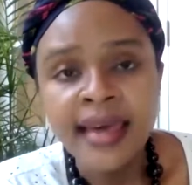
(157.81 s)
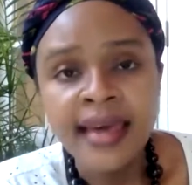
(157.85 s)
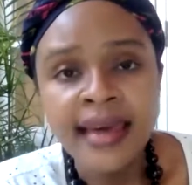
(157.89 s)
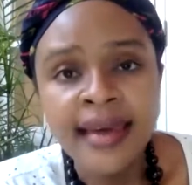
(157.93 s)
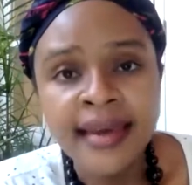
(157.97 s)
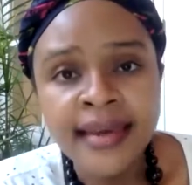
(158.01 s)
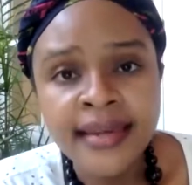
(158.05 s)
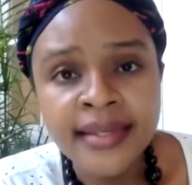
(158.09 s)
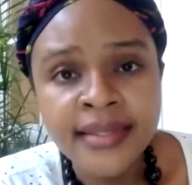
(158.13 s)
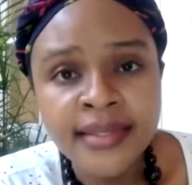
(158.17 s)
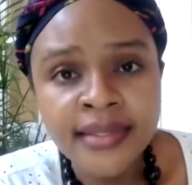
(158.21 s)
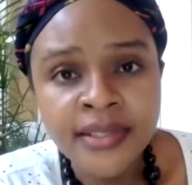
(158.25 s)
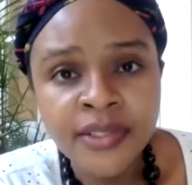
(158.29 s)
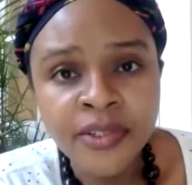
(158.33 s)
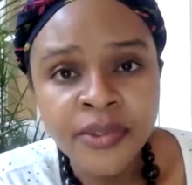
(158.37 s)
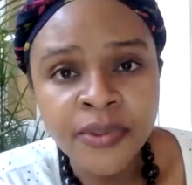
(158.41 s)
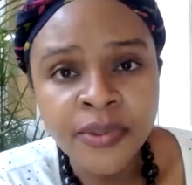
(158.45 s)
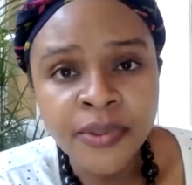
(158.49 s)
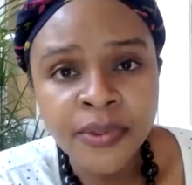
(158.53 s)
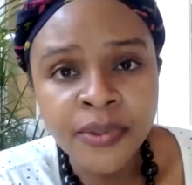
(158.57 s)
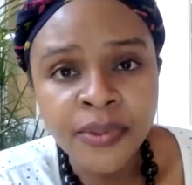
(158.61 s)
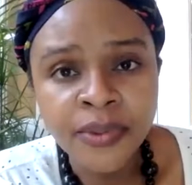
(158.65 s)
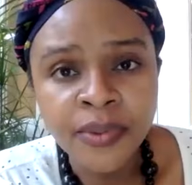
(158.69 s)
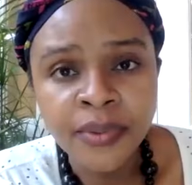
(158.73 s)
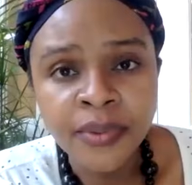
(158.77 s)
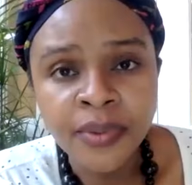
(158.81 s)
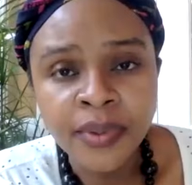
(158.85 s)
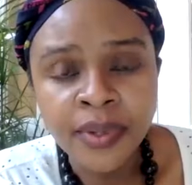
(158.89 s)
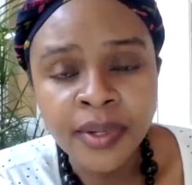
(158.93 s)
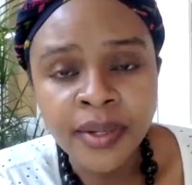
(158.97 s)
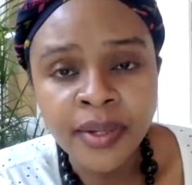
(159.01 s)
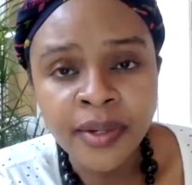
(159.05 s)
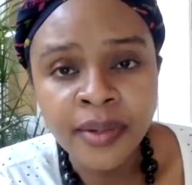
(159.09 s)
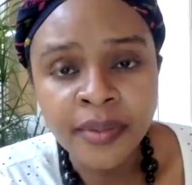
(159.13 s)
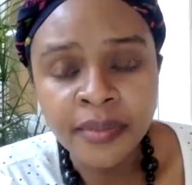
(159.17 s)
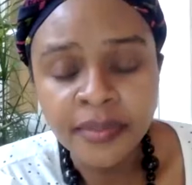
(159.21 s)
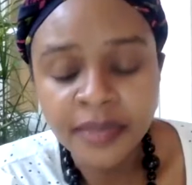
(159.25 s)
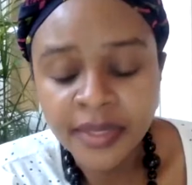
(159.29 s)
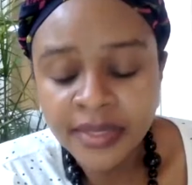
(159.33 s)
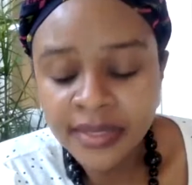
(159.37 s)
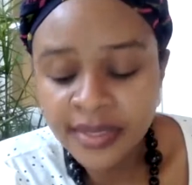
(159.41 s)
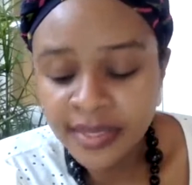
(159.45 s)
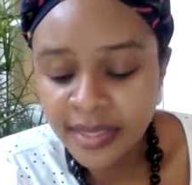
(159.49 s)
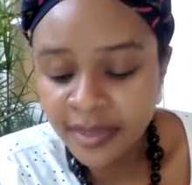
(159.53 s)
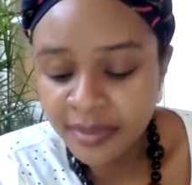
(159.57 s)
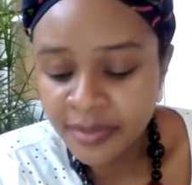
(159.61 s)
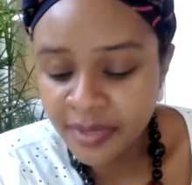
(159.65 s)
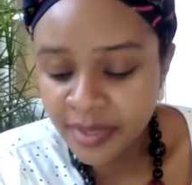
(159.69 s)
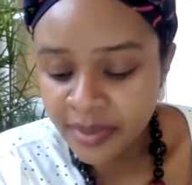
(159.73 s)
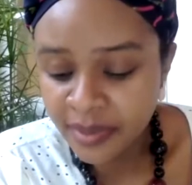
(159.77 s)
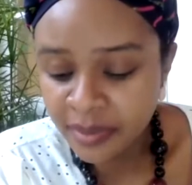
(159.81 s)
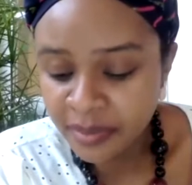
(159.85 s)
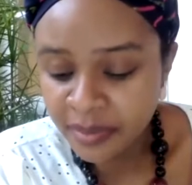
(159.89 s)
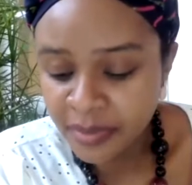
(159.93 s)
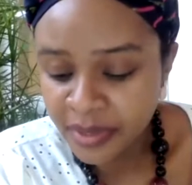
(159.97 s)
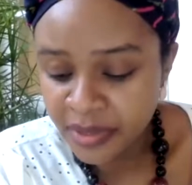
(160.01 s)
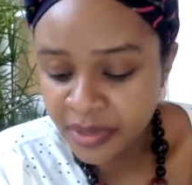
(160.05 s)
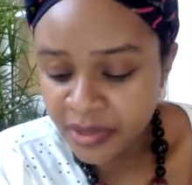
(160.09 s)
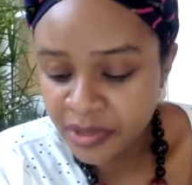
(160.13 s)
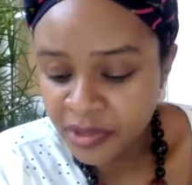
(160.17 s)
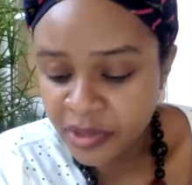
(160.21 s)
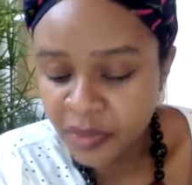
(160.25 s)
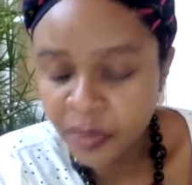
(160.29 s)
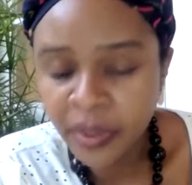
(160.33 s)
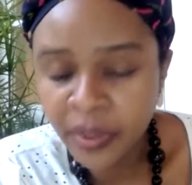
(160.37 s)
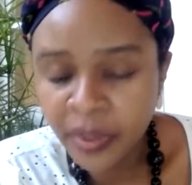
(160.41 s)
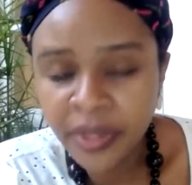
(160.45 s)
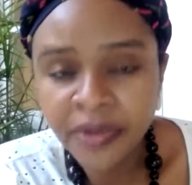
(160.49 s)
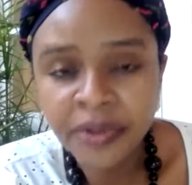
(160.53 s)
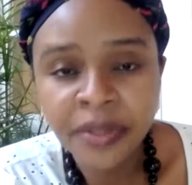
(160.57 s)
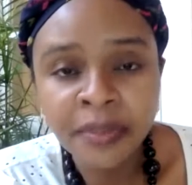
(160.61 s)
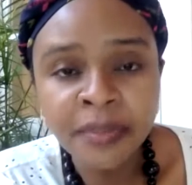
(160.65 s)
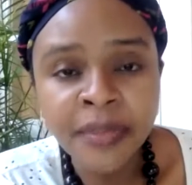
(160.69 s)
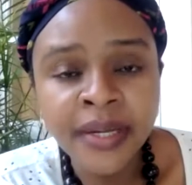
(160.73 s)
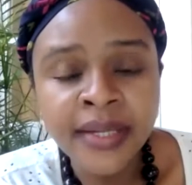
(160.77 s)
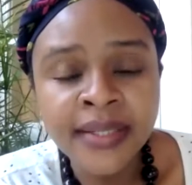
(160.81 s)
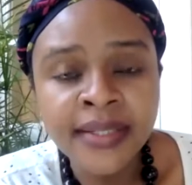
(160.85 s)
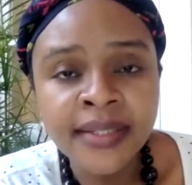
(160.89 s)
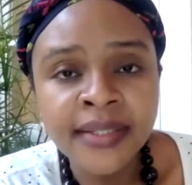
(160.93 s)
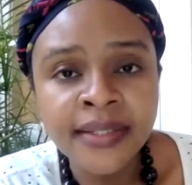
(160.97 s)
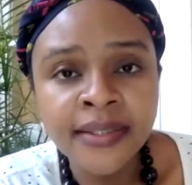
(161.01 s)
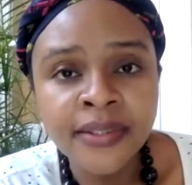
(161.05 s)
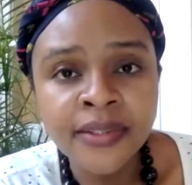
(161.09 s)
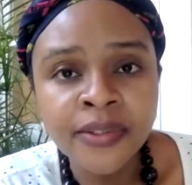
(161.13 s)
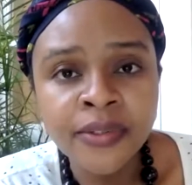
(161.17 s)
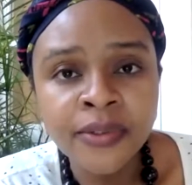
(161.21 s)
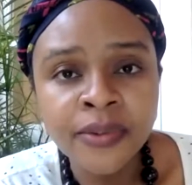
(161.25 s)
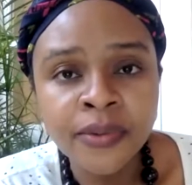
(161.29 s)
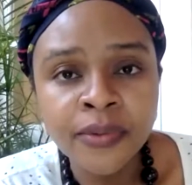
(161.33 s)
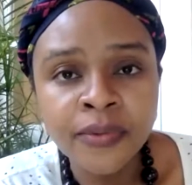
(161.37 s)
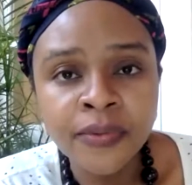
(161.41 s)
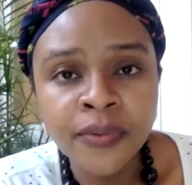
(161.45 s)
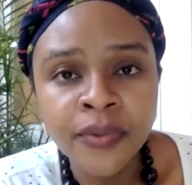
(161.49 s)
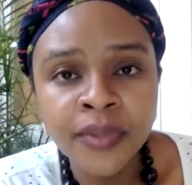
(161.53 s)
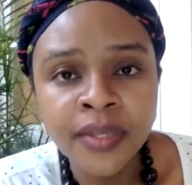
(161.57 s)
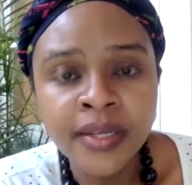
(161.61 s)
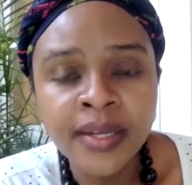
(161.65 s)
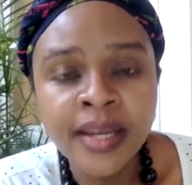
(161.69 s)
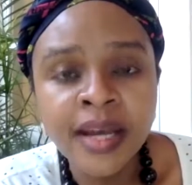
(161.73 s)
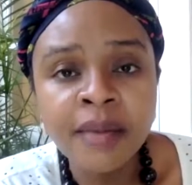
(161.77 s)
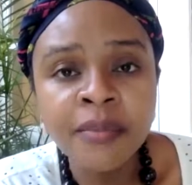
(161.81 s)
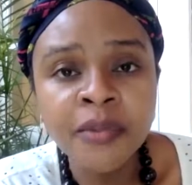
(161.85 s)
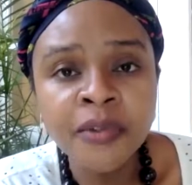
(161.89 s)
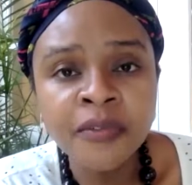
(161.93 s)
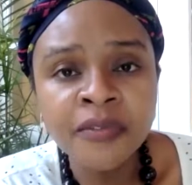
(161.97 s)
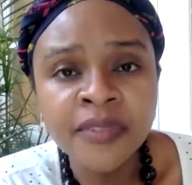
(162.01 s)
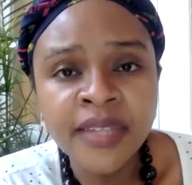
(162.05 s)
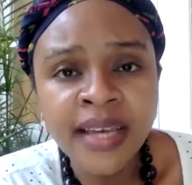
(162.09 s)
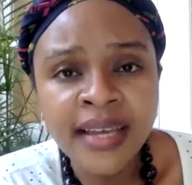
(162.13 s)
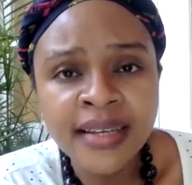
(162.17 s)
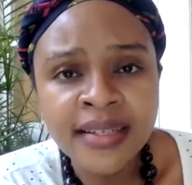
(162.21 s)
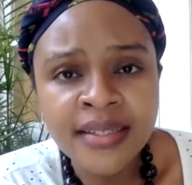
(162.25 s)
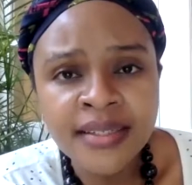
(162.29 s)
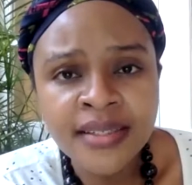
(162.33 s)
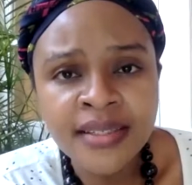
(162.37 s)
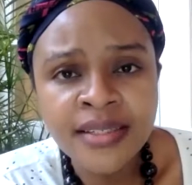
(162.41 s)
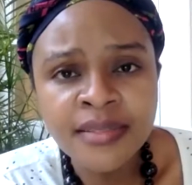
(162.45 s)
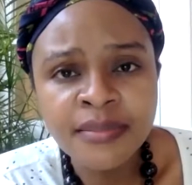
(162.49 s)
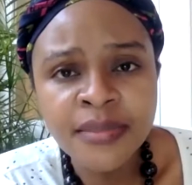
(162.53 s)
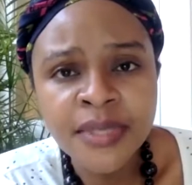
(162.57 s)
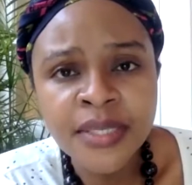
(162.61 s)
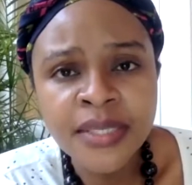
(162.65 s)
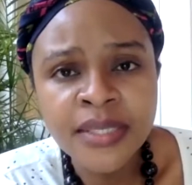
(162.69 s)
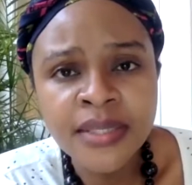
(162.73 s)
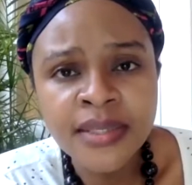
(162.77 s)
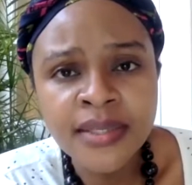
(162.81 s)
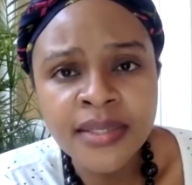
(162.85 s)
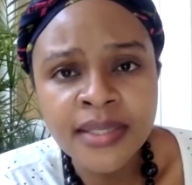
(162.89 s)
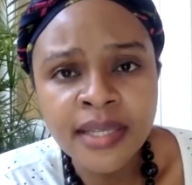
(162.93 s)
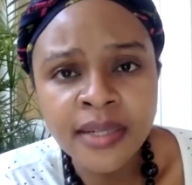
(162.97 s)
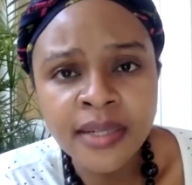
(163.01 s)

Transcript: And, the teams in the ministry were remarking, for the number of dialysis units